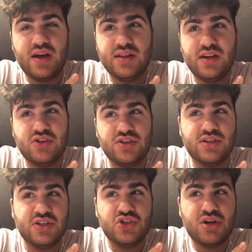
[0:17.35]
and then it just
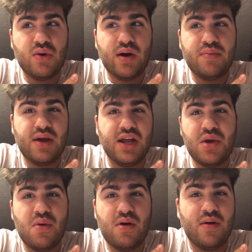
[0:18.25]
didn't show up
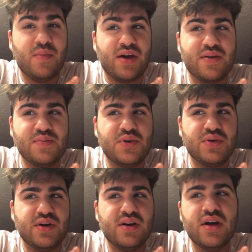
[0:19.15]
anywhere on my
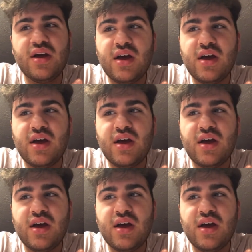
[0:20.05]
computer.